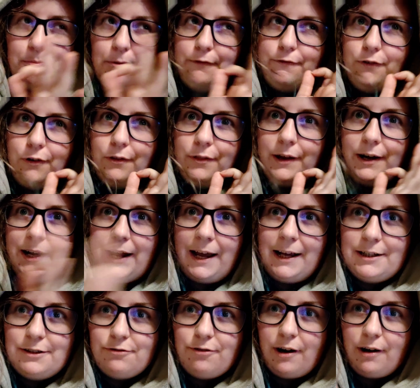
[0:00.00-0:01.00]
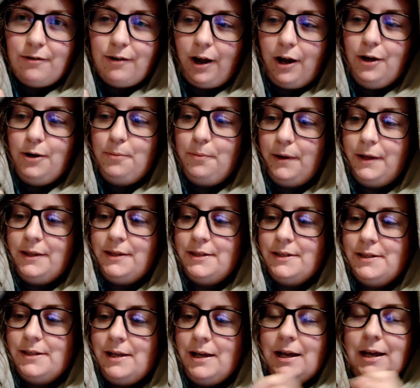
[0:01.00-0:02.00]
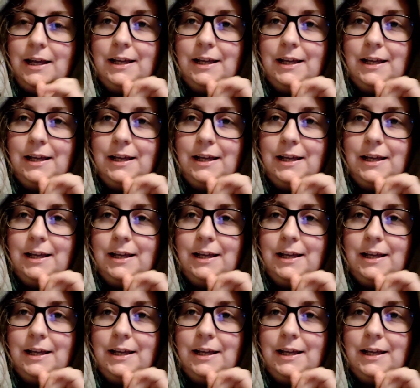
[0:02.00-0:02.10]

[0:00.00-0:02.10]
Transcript: before the next round opens,